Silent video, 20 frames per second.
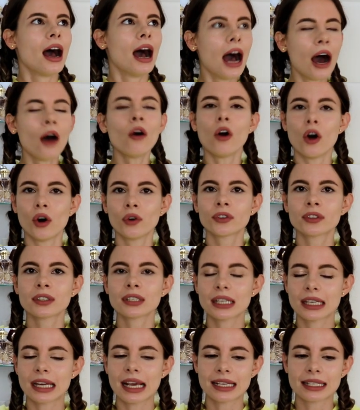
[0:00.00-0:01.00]
How
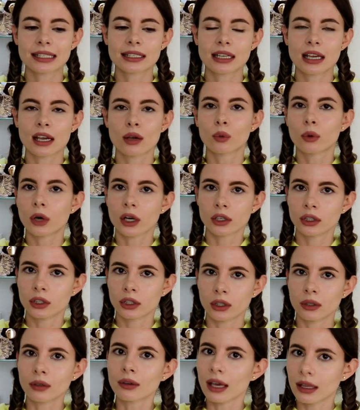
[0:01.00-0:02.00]
often did I say word
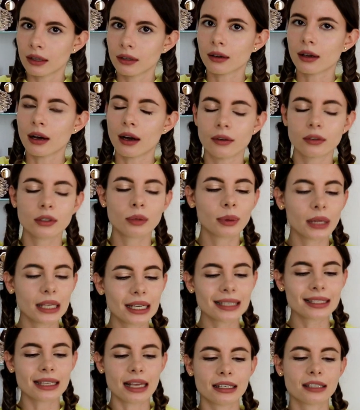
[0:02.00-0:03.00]
new? Can you count,
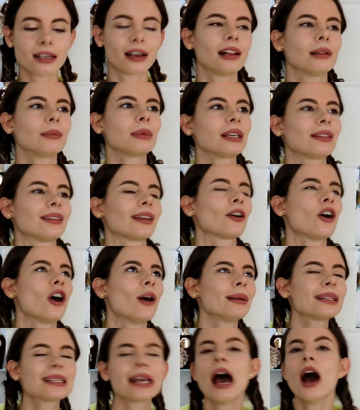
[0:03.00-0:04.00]
please, and tell me in the
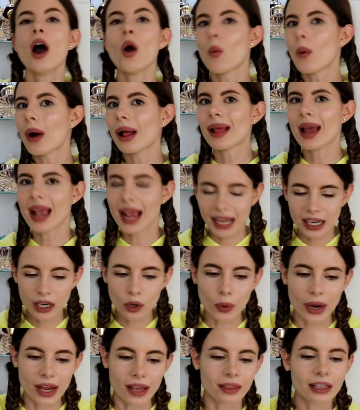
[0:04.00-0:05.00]
comments? Well,
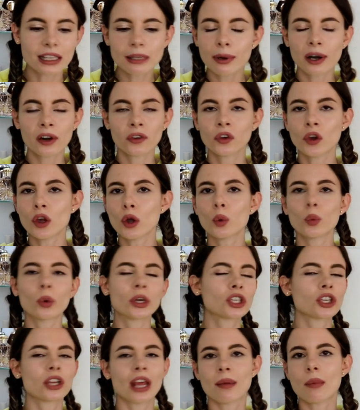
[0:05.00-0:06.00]
anyway, this perfume,
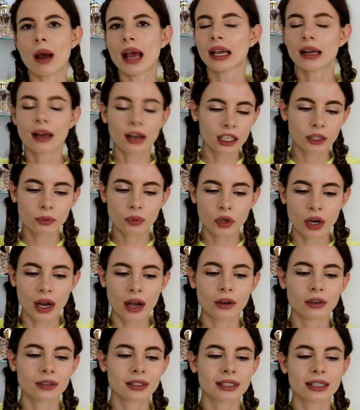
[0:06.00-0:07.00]
which name I can't
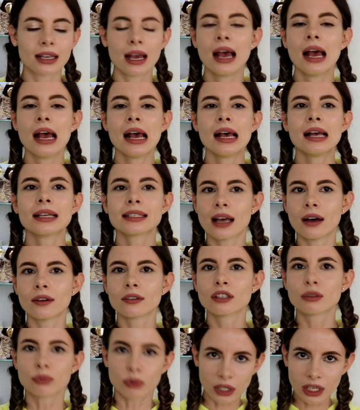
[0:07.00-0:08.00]
pronounce,
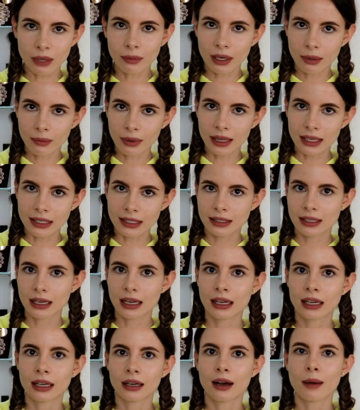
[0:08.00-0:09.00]
sounds pretty
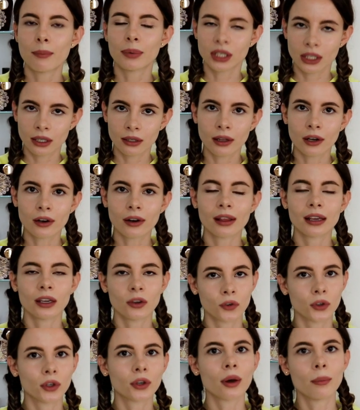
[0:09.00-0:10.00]
minimalistic, particularly
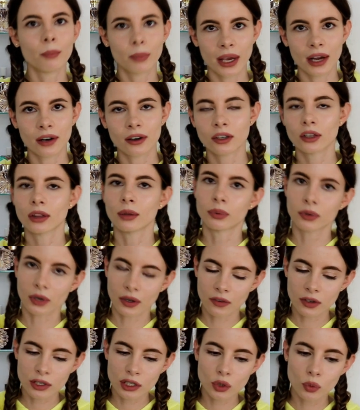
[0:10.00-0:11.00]
if you compare it to the
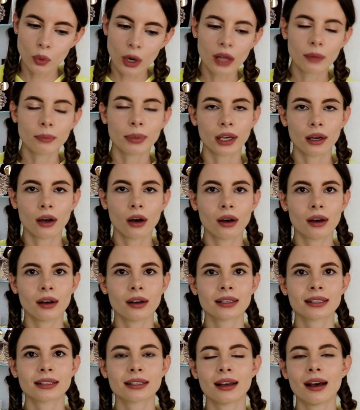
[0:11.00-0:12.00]
previous one,
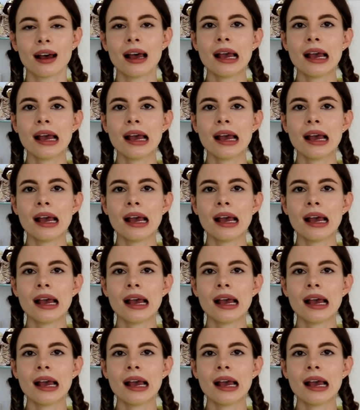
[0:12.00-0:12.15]
because